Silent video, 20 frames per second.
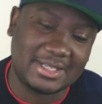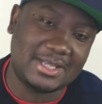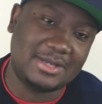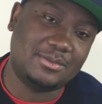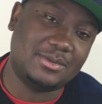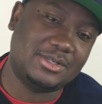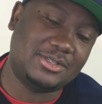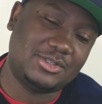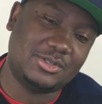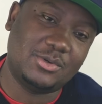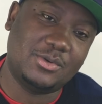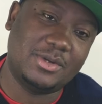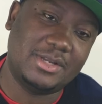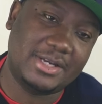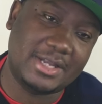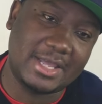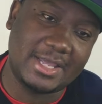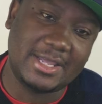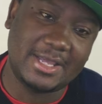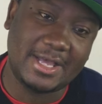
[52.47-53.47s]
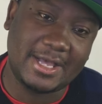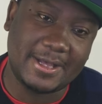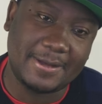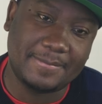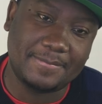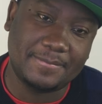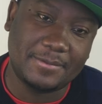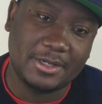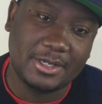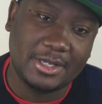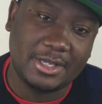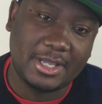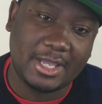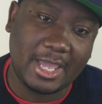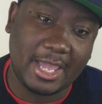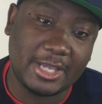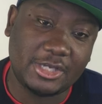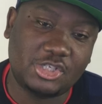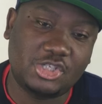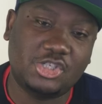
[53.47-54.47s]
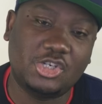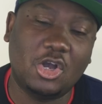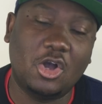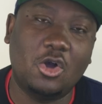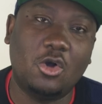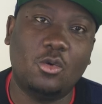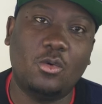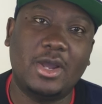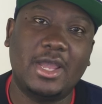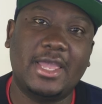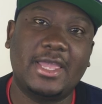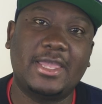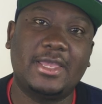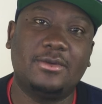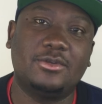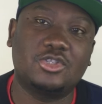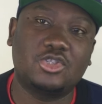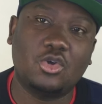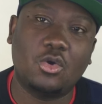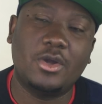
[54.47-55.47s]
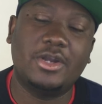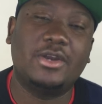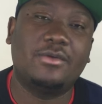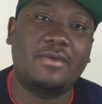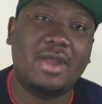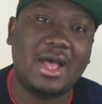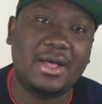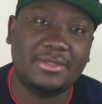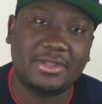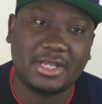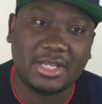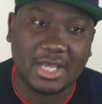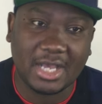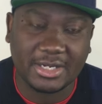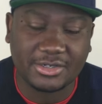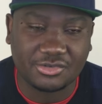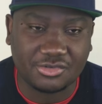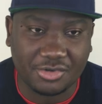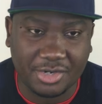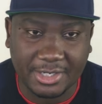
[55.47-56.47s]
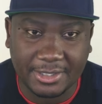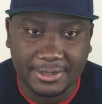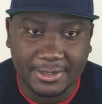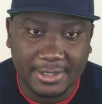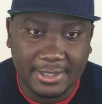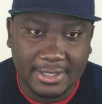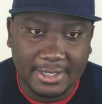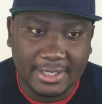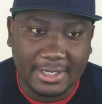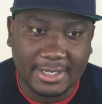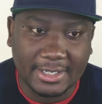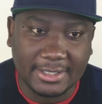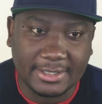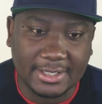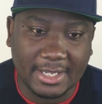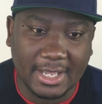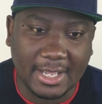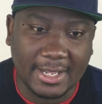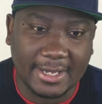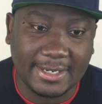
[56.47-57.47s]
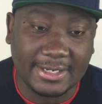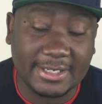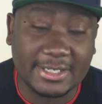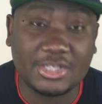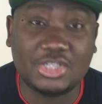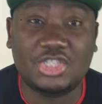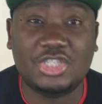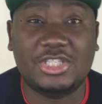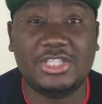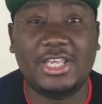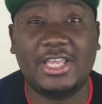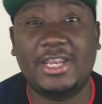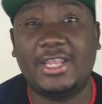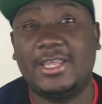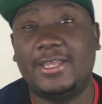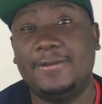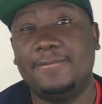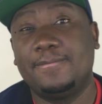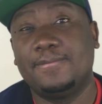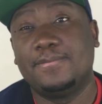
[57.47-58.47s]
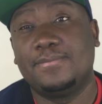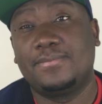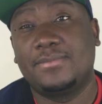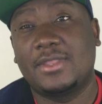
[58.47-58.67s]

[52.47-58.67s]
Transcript: They were doing a um, a show where he was going around the country in uh, in each city.